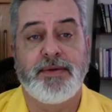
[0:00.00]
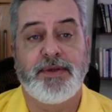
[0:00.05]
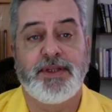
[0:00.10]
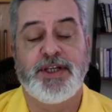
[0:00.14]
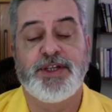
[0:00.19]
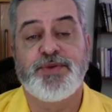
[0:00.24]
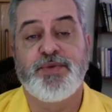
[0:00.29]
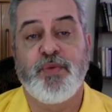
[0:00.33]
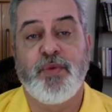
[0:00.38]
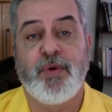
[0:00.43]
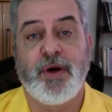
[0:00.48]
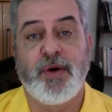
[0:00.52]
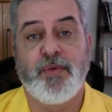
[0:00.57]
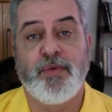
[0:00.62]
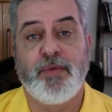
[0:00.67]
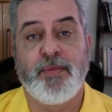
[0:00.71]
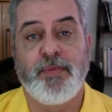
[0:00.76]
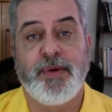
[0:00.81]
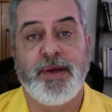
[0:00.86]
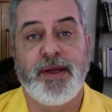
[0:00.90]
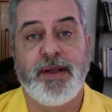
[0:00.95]
This one
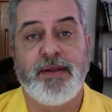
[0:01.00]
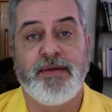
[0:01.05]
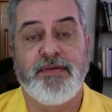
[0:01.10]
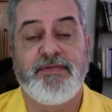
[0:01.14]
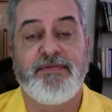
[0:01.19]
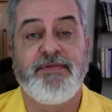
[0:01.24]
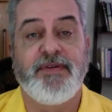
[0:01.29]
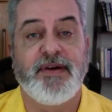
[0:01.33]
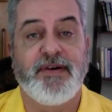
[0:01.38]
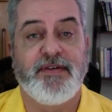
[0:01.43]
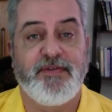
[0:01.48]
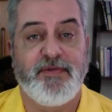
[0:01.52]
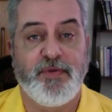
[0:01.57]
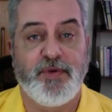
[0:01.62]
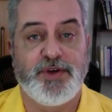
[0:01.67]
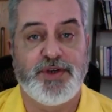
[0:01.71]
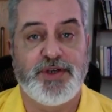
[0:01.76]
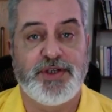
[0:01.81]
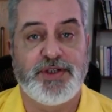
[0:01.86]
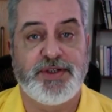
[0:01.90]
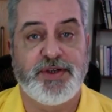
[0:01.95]
will be the fifth,
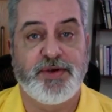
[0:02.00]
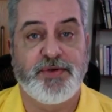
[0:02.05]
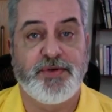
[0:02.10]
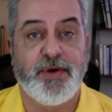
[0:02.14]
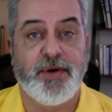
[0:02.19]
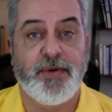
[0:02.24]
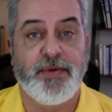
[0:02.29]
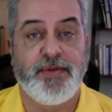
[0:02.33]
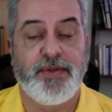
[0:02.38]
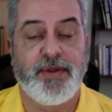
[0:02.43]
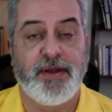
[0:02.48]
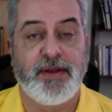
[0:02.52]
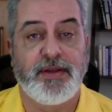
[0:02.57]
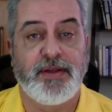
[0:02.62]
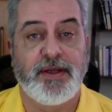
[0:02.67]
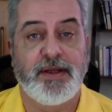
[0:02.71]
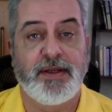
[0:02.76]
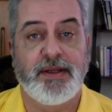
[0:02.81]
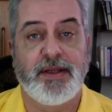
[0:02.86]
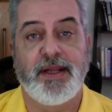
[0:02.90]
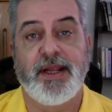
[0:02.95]
which is the growth, and
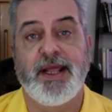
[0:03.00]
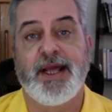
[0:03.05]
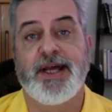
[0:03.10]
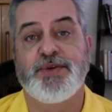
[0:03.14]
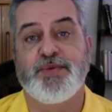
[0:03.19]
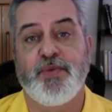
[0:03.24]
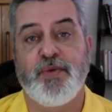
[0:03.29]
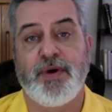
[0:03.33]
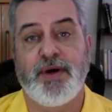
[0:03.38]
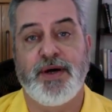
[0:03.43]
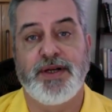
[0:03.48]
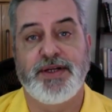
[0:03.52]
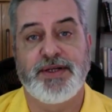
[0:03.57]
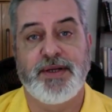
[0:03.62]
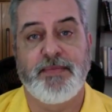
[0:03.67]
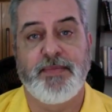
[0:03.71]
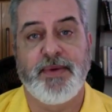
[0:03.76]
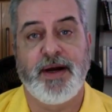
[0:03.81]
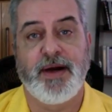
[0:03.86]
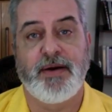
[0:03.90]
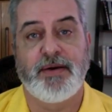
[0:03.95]
then the last one is
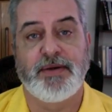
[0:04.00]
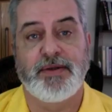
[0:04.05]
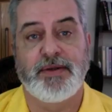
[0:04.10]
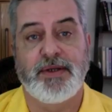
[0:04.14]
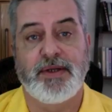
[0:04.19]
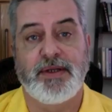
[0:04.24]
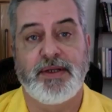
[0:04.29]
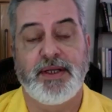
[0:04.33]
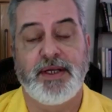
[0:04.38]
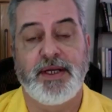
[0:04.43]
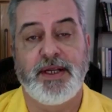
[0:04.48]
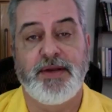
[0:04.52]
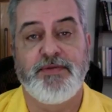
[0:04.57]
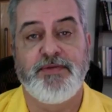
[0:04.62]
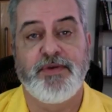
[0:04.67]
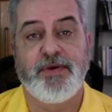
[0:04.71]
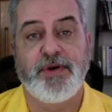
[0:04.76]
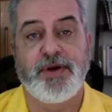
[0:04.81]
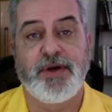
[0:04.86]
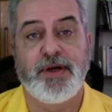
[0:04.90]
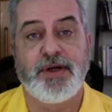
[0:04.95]
about the need
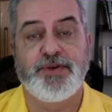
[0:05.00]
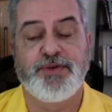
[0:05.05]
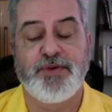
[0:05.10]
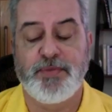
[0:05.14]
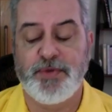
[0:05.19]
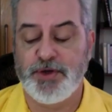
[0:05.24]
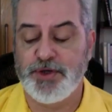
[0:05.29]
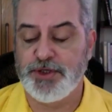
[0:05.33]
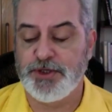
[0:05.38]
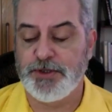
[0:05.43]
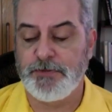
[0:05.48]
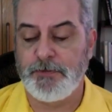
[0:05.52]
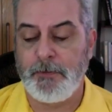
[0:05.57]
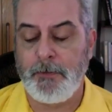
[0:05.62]
for contribution.